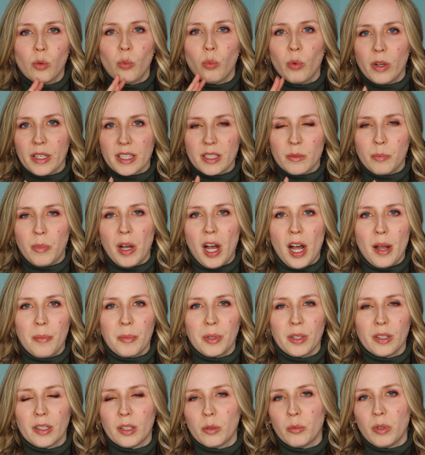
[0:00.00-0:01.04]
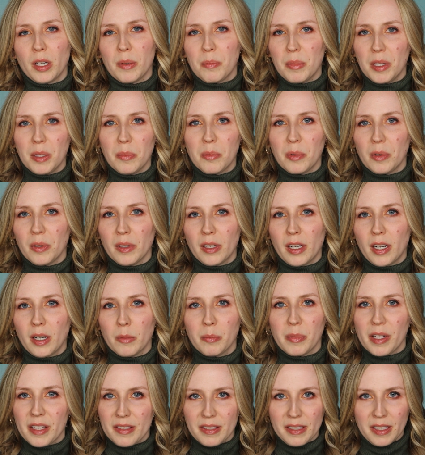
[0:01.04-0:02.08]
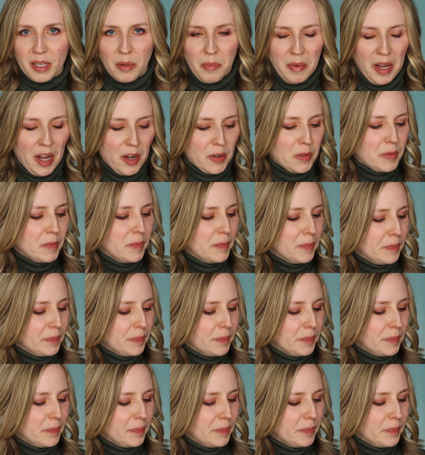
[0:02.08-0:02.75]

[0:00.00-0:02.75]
what's popular, what people are buzzing about.